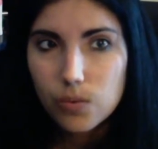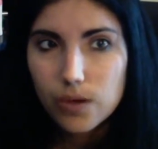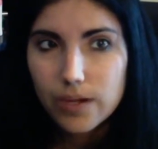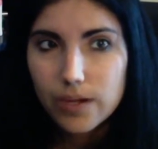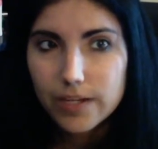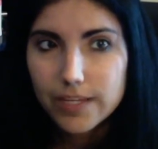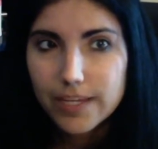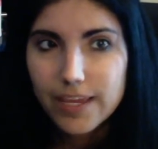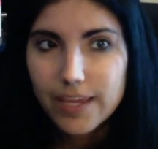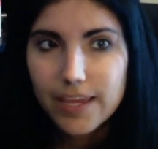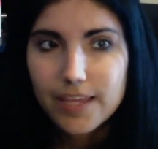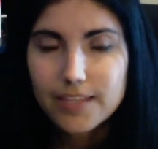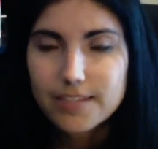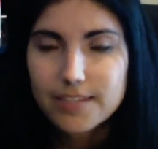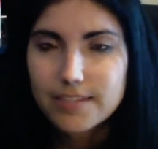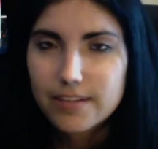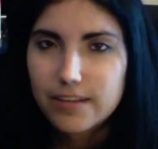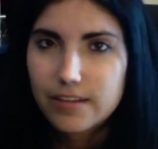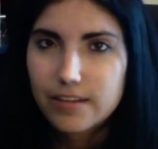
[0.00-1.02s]
I can't
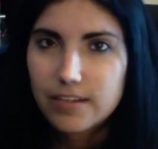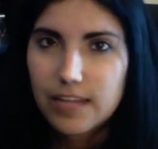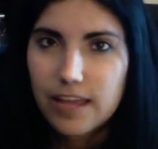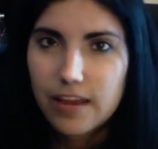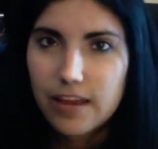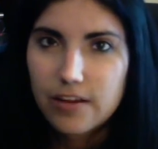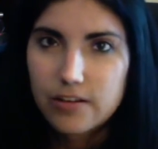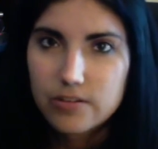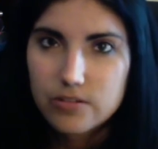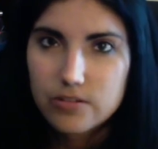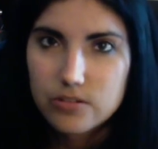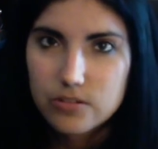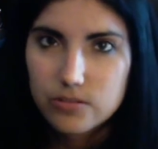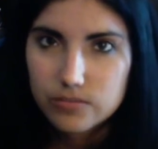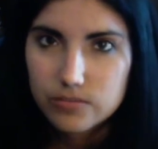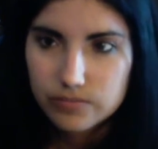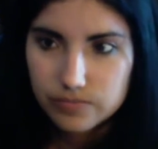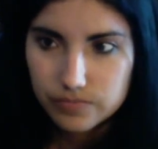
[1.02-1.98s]
stand liars.